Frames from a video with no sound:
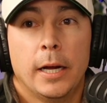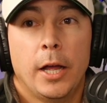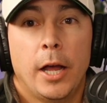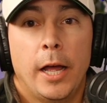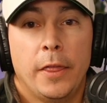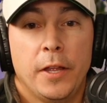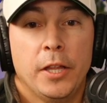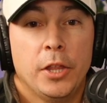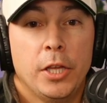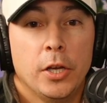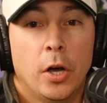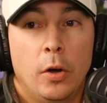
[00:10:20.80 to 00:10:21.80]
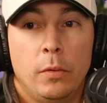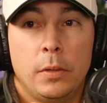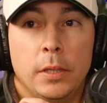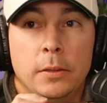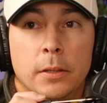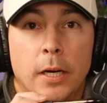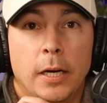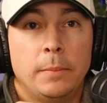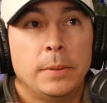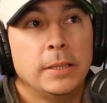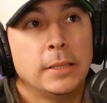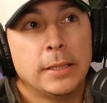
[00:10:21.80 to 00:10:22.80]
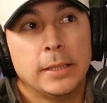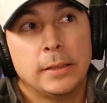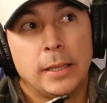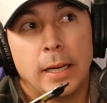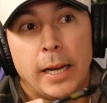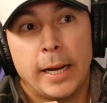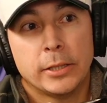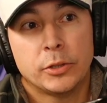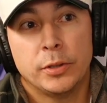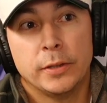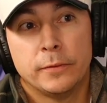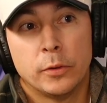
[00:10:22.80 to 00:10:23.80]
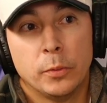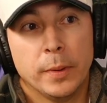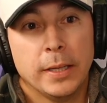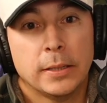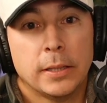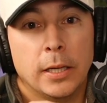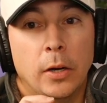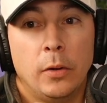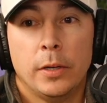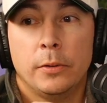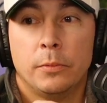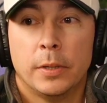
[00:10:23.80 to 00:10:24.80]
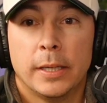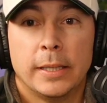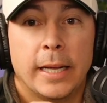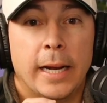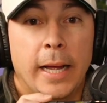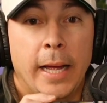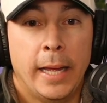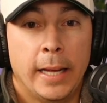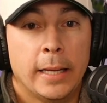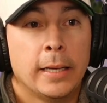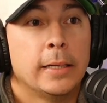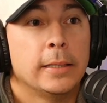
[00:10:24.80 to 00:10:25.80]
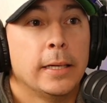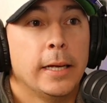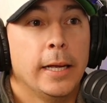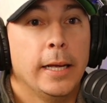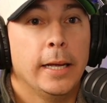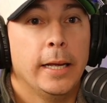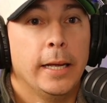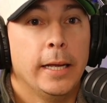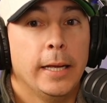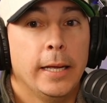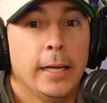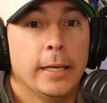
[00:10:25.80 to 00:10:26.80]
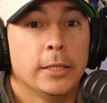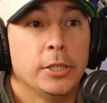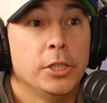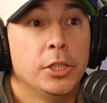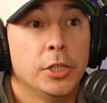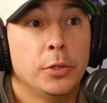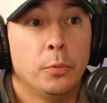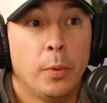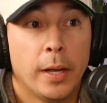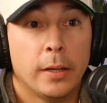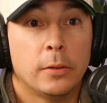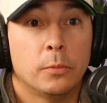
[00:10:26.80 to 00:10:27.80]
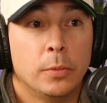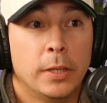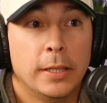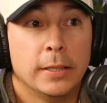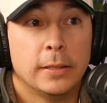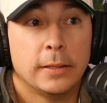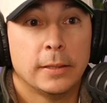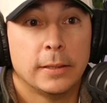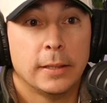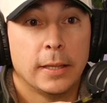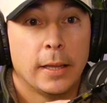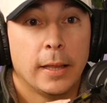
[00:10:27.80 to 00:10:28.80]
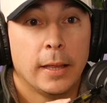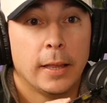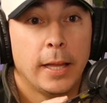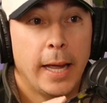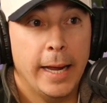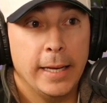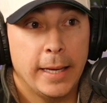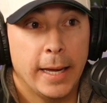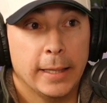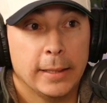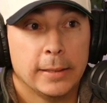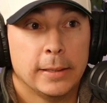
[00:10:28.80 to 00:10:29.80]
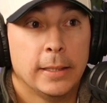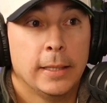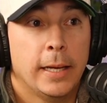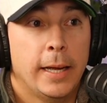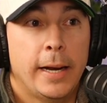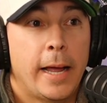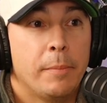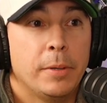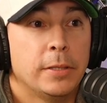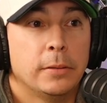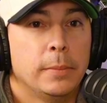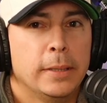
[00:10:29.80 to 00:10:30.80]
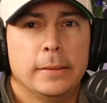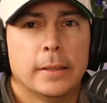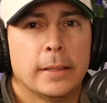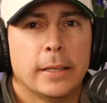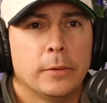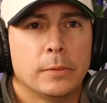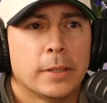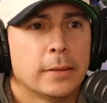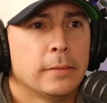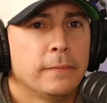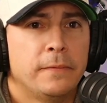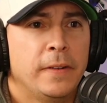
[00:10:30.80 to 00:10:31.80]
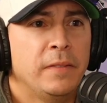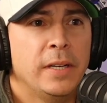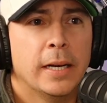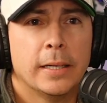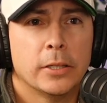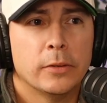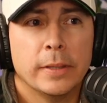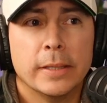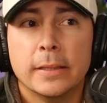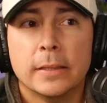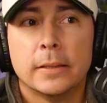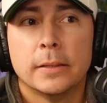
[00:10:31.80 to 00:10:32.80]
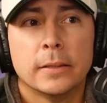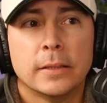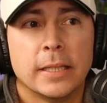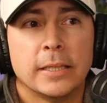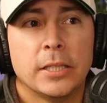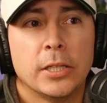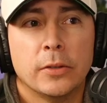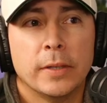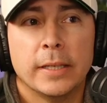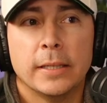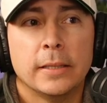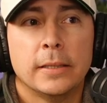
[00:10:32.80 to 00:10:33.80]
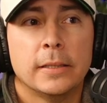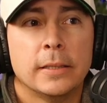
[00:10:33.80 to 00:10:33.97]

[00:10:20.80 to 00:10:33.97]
I think the only, up until the last 3 or 4 weeks, the only run that I had in good weather was the 8K. It happened to be, I think it was like 59 degrees, 60 degrees,